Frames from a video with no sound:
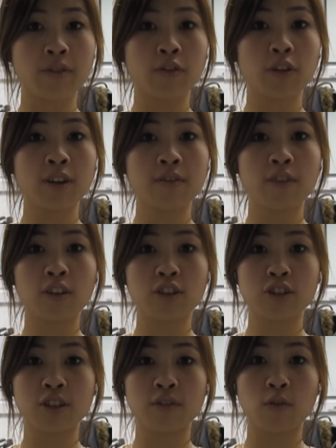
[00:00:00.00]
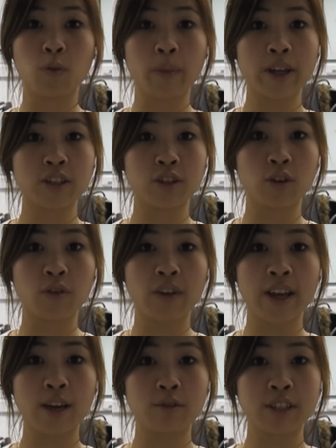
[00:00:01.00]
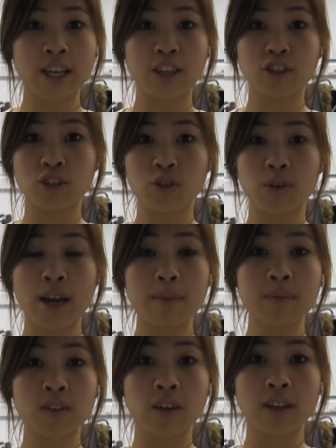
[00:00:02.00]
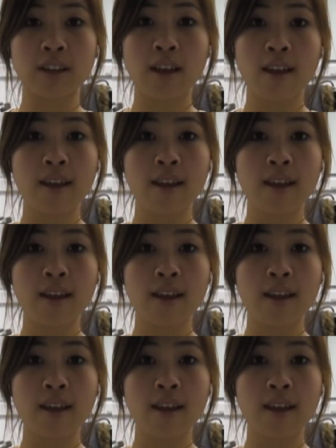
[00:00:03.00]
fully functioning formation of ALDH2 enzyme,